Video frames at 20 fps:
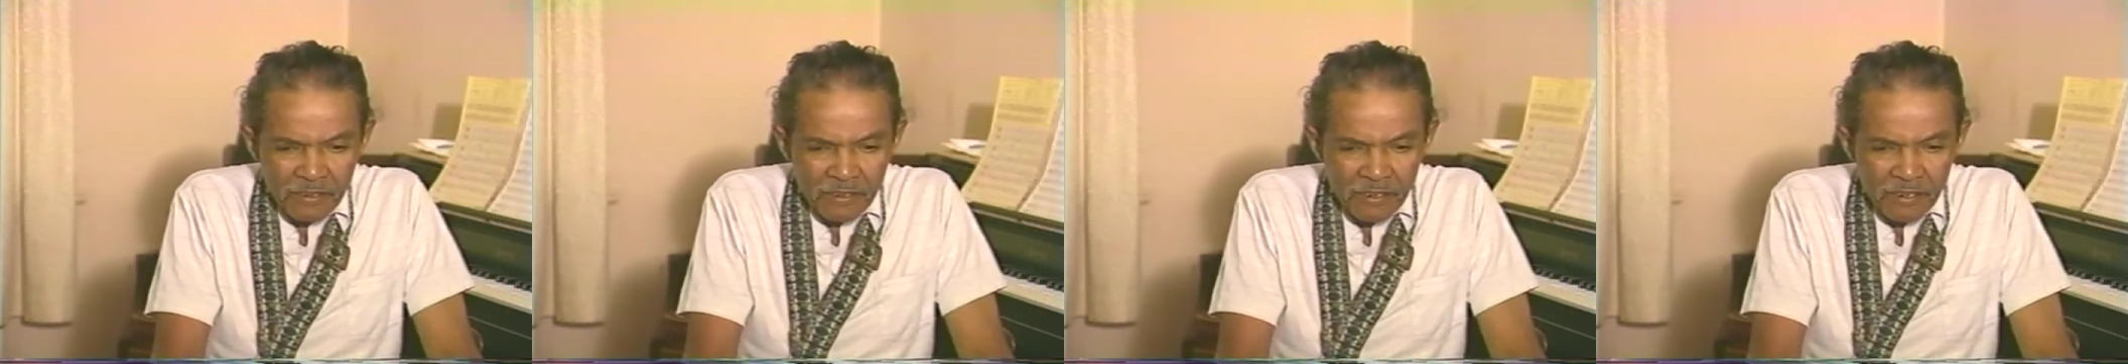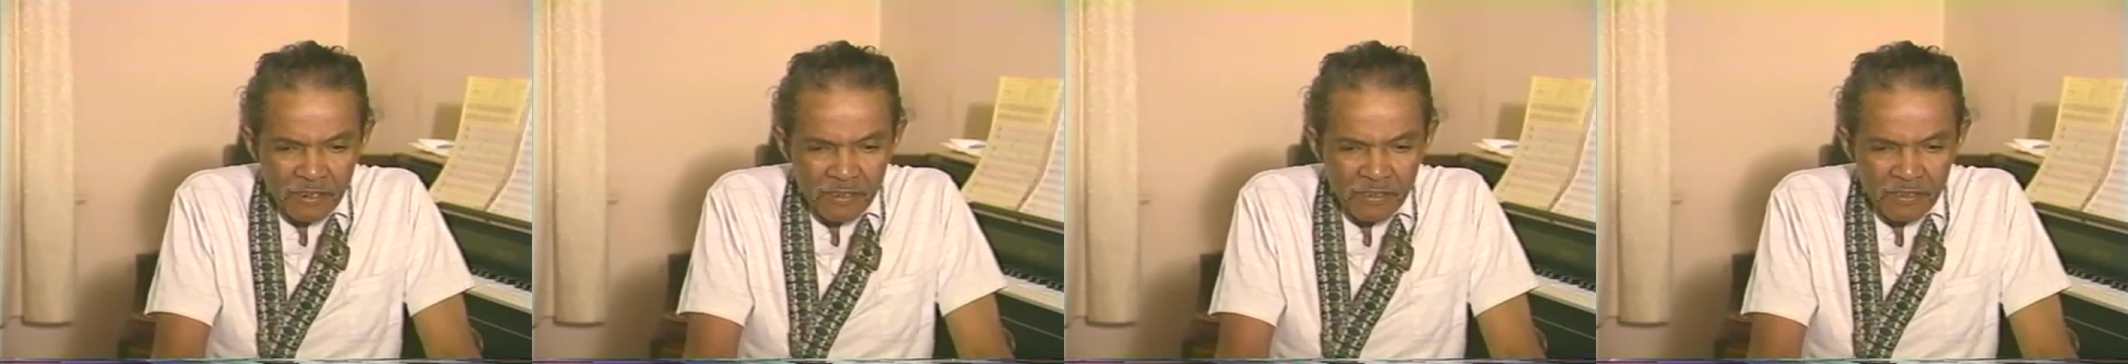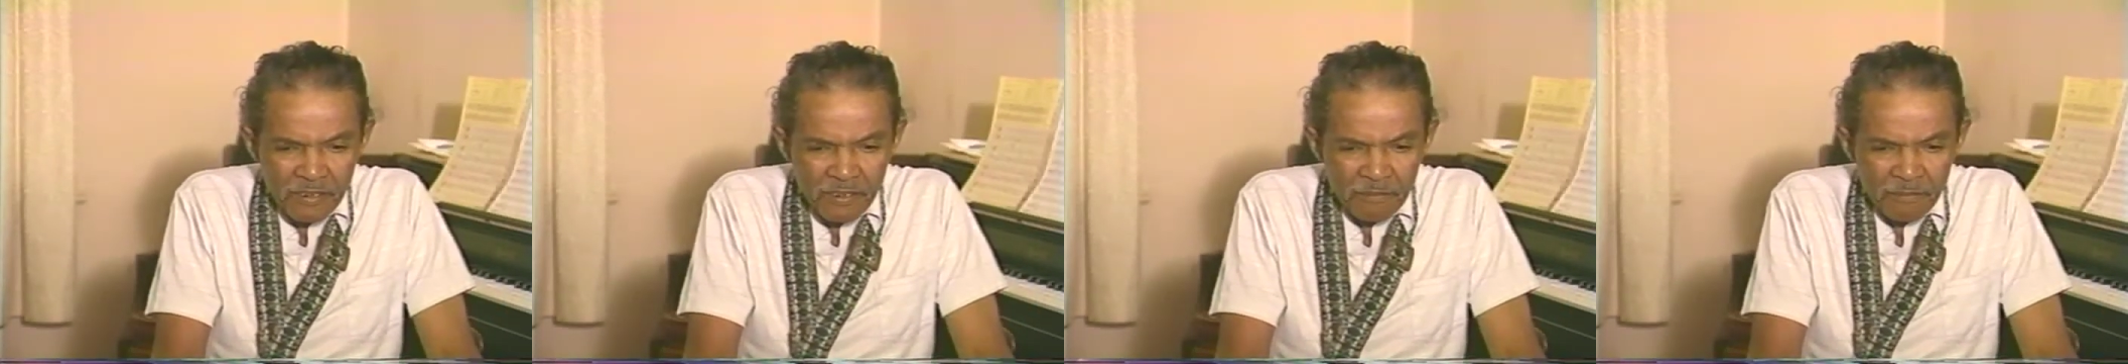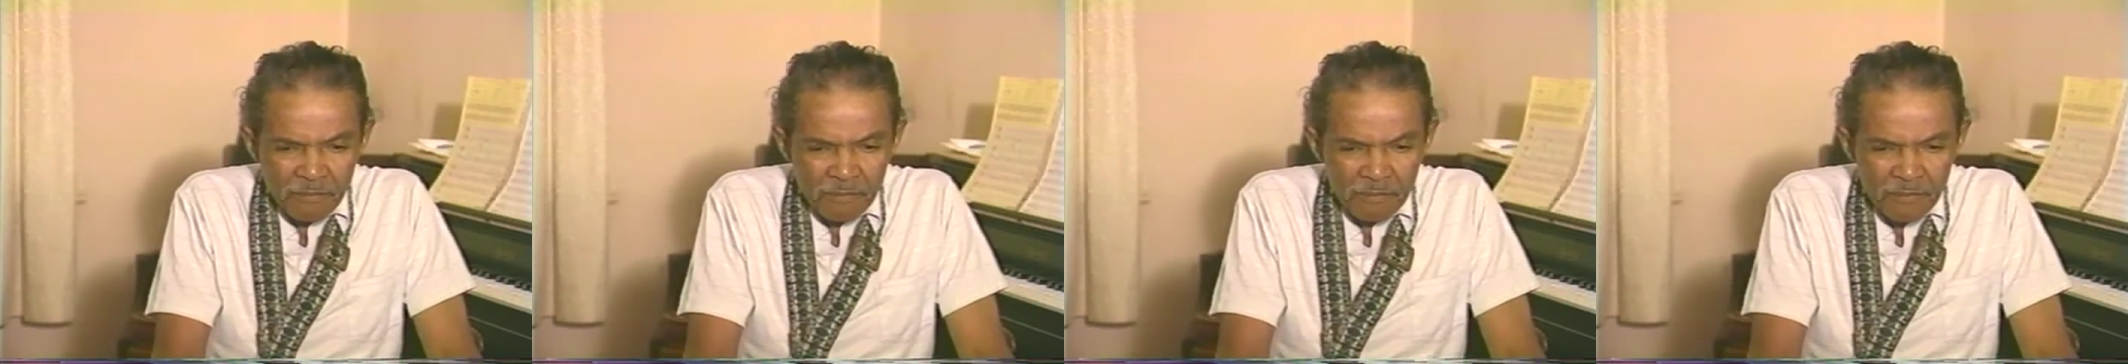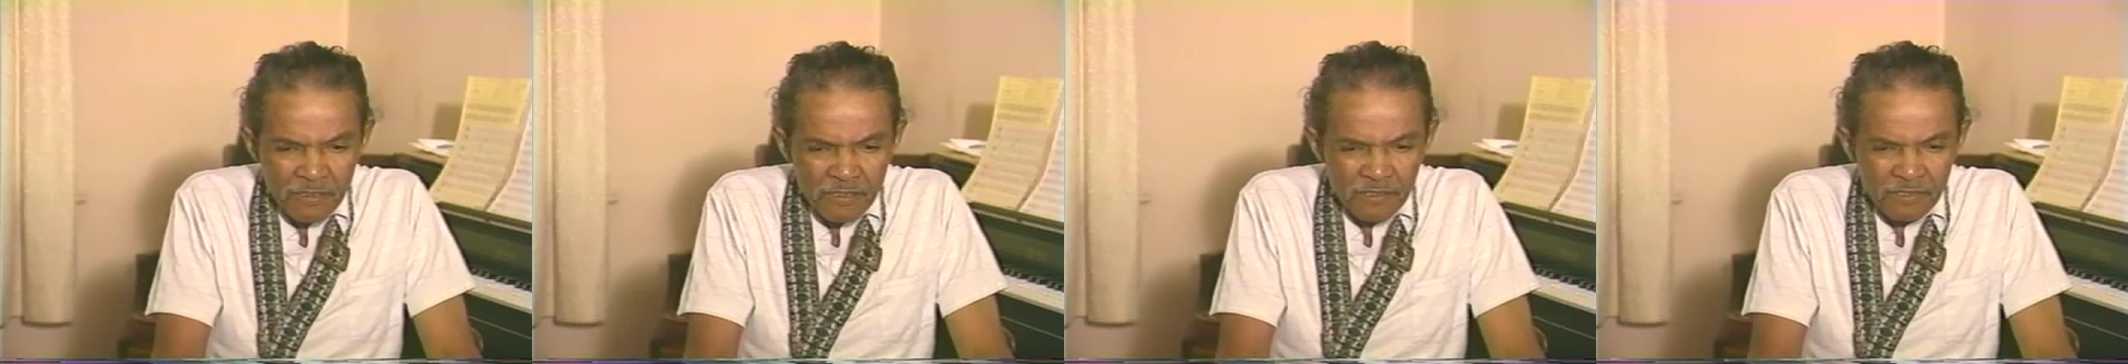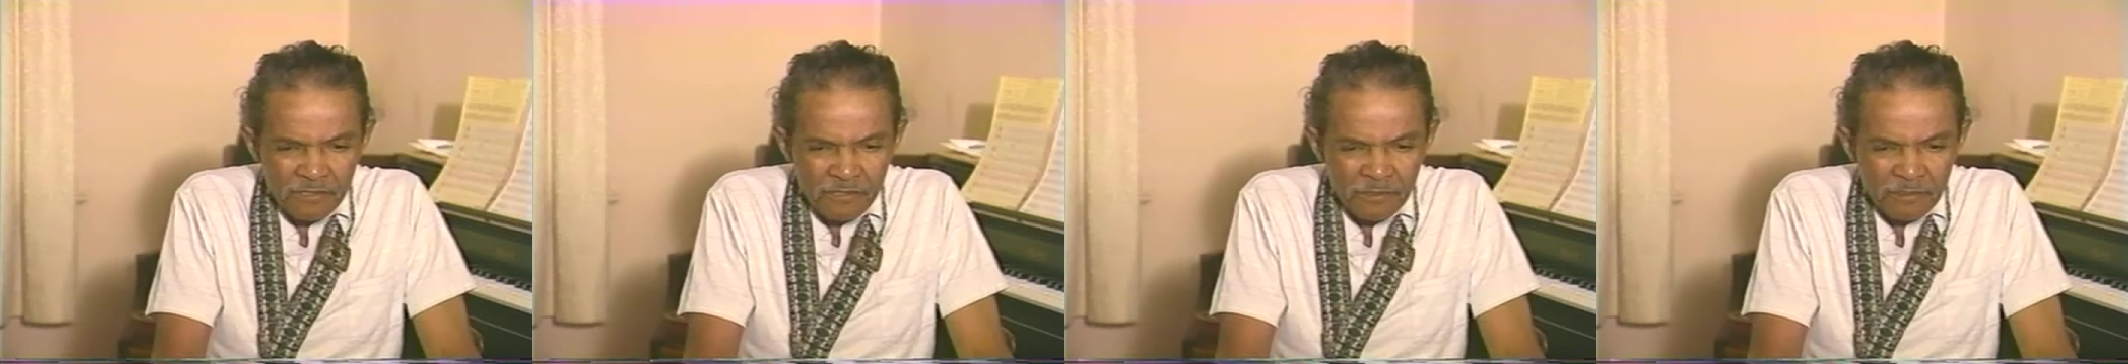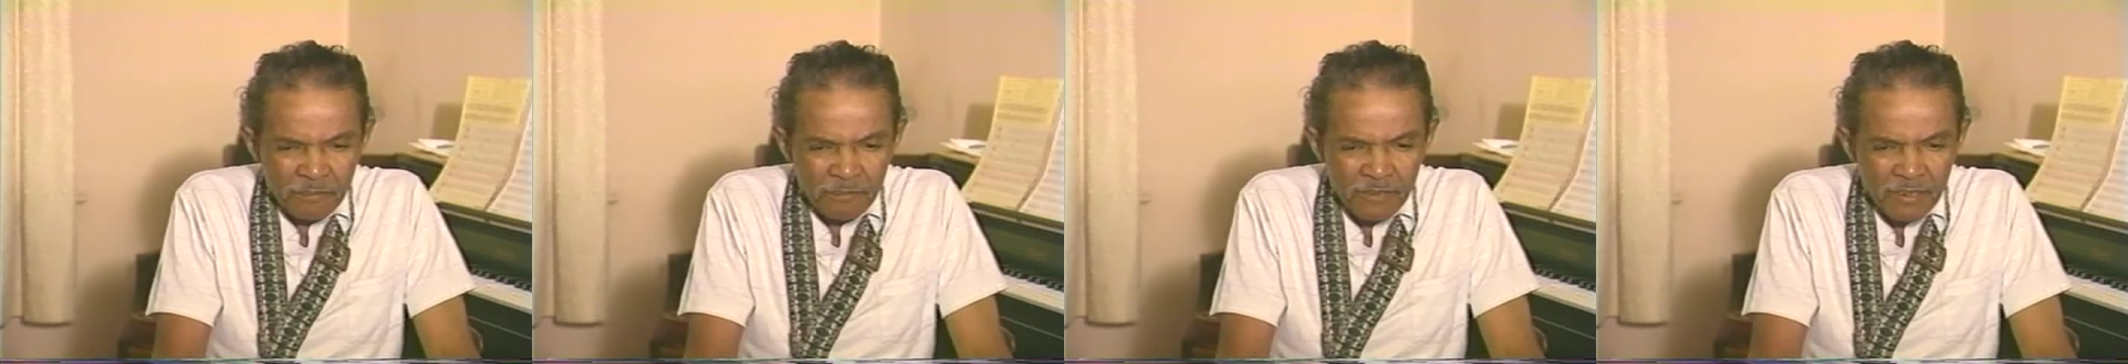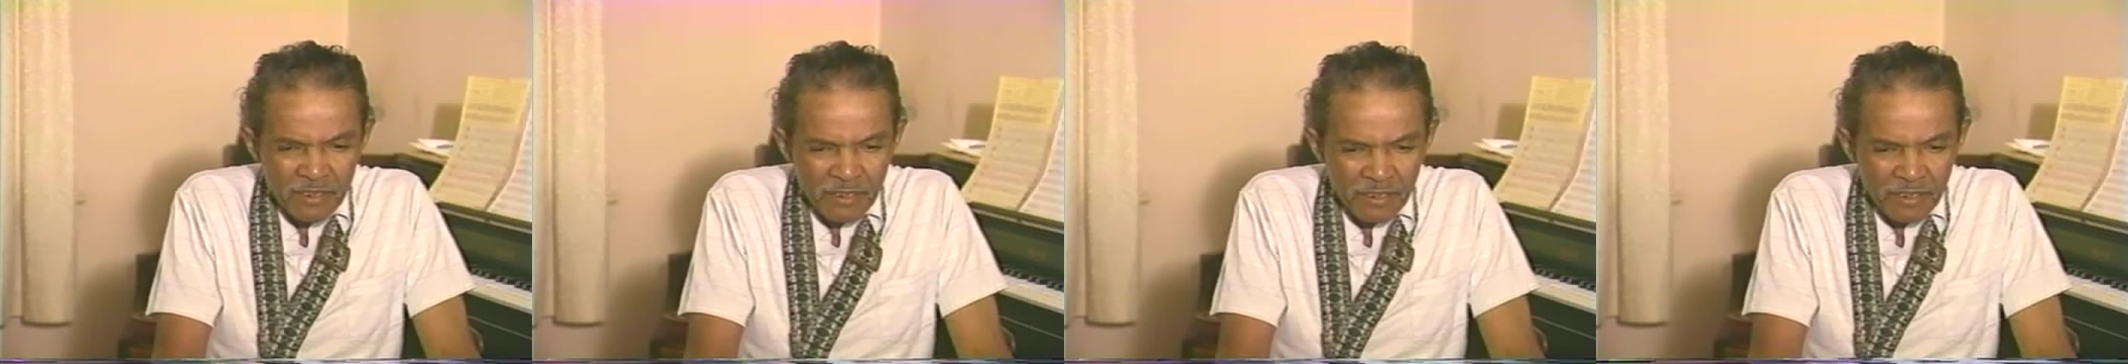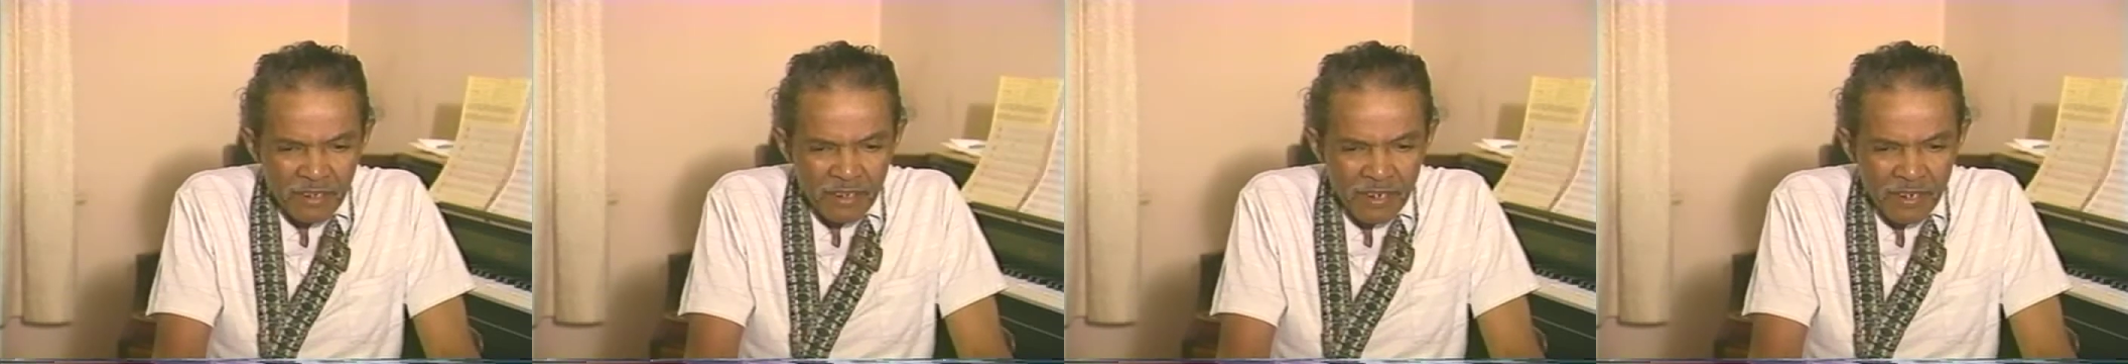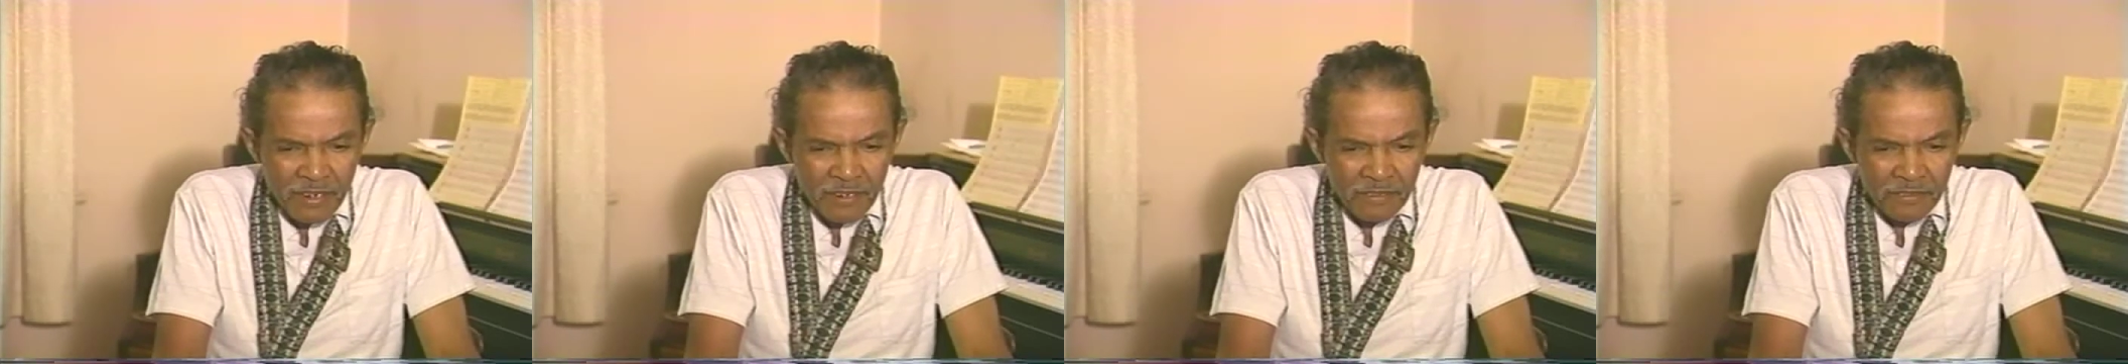it never was too many
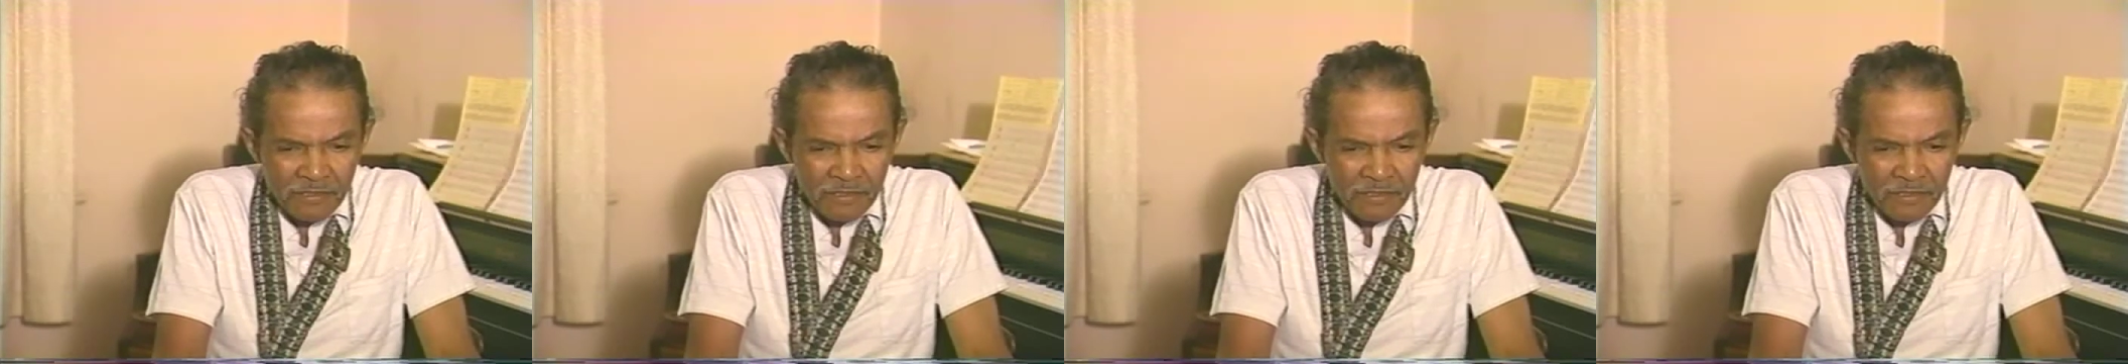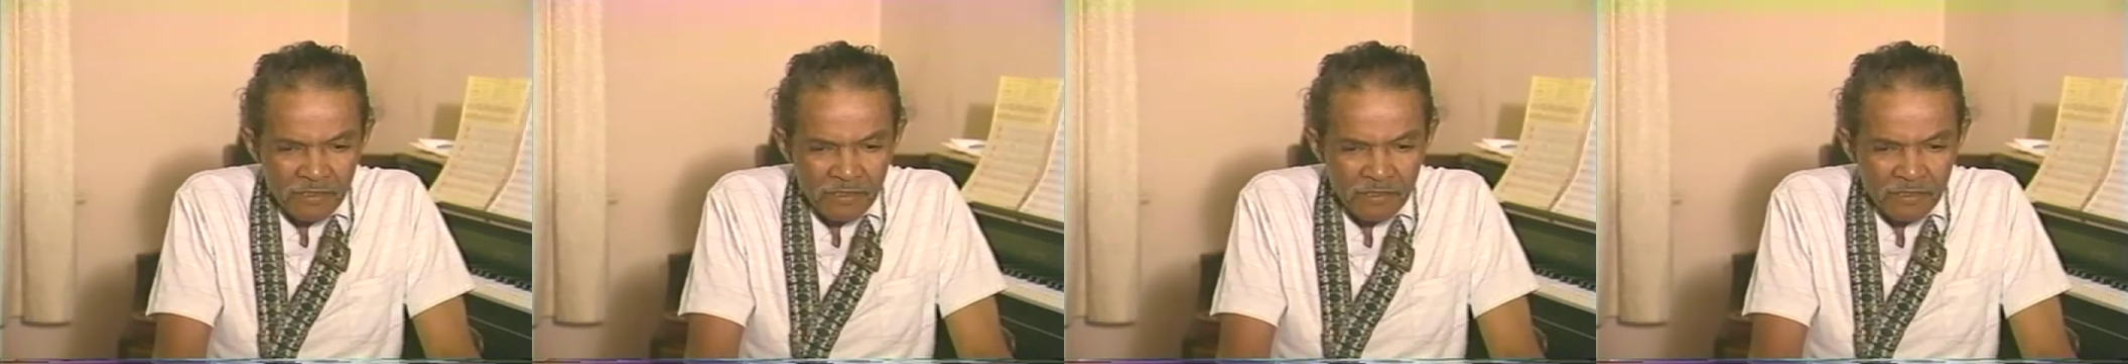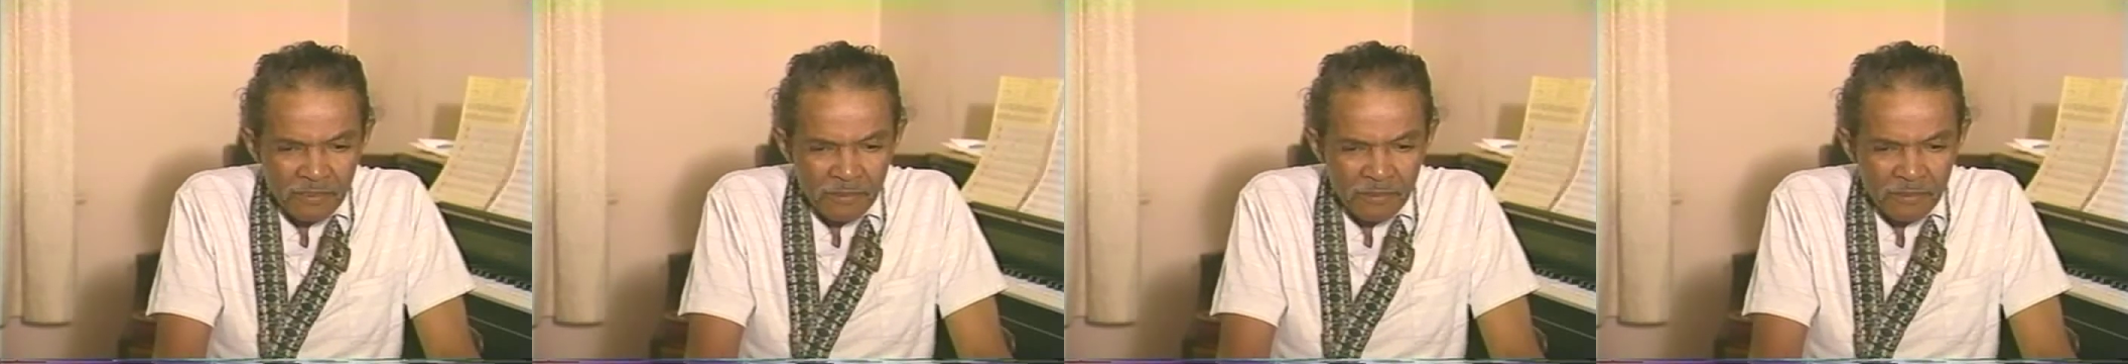guys that could